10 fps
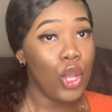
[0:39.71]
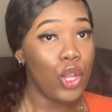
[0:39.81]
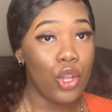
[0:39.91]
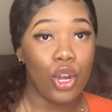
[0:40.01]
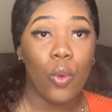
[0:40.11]

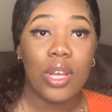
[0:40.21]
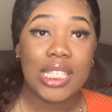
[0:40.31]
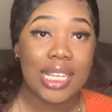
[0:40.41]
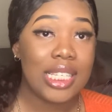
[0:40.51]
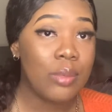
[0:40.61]
you don't know what
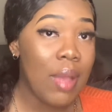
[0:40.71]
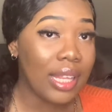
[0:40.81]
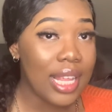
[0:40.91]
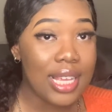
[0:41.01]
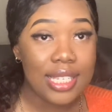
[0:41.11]
to
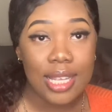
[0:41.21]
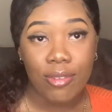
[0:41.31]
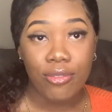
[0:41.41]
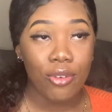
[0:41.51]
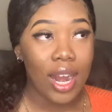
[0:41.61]
expect,
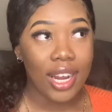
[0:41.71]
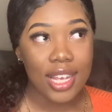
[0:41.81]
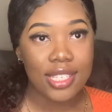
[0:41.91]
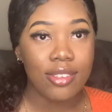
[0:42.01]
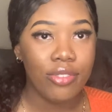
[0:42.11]
except for I
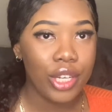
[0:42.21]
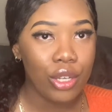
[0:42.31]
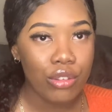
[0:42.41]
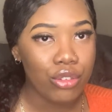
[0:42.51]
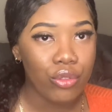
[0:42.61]
guess the
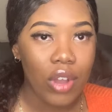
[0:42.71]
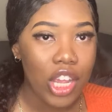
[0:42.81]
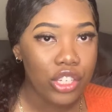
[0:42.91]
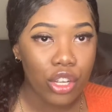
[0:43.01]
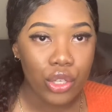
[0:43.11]
videos you've
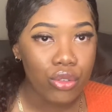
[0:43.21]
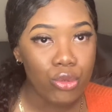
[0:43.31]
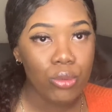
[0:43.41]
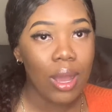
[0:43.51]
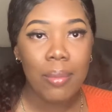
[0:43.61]
watched on
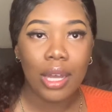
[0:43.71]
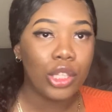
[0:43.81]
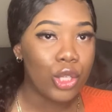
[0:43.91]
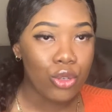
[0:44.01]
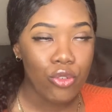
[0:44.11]
YouTube about
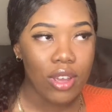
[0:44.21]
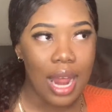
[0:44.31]
the school,